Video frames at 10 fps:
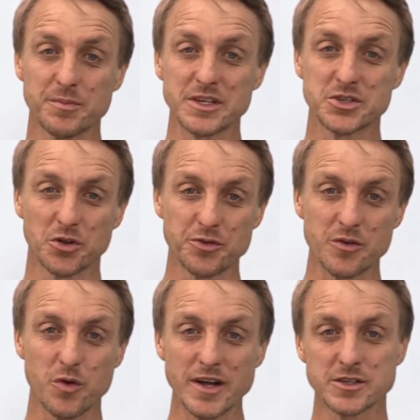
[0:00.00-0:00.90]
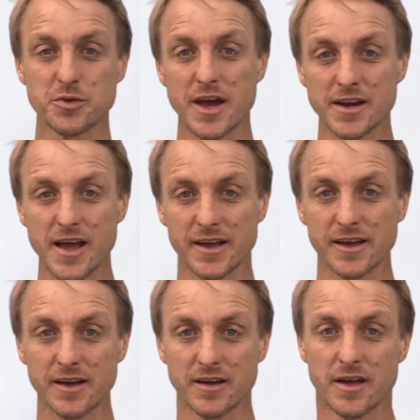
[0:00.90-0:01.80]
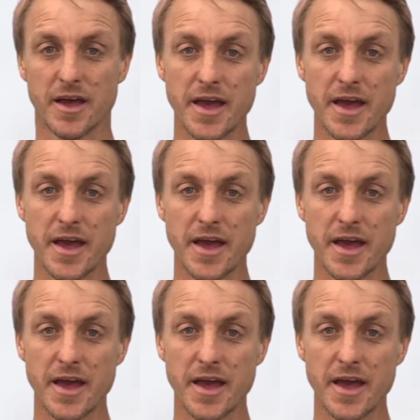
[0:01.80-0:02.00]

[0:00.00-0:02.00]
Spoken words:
children once. We had like a